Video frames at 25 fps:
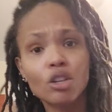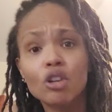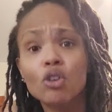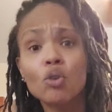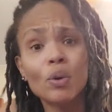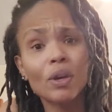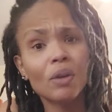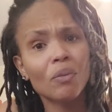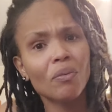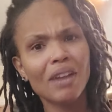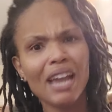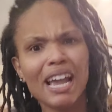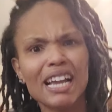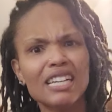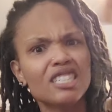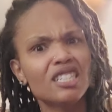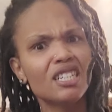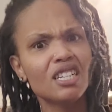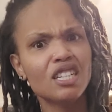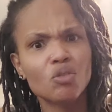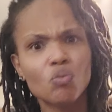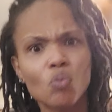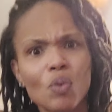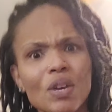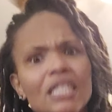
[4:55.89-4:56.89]
Your quick
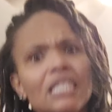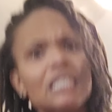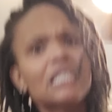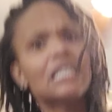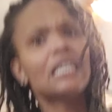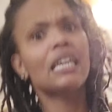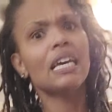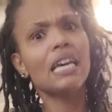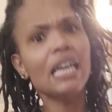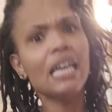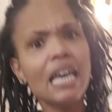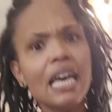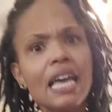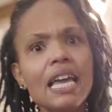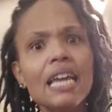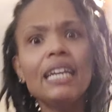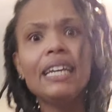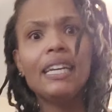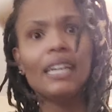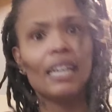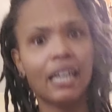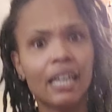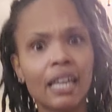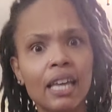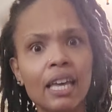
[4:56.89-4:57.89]
reaction is what's
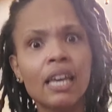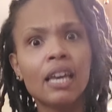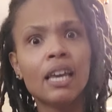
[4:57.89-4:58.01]
good